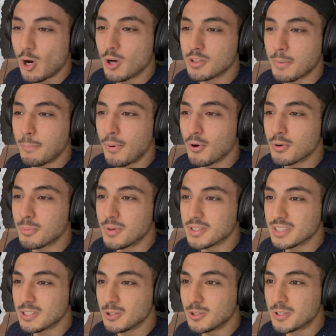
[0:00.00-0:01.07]
the Pokemon
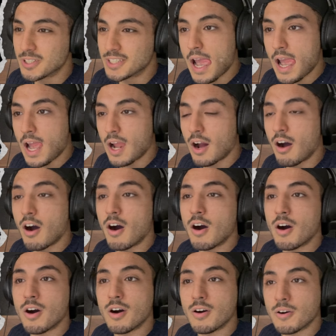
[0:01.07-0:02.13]
lore. Oh,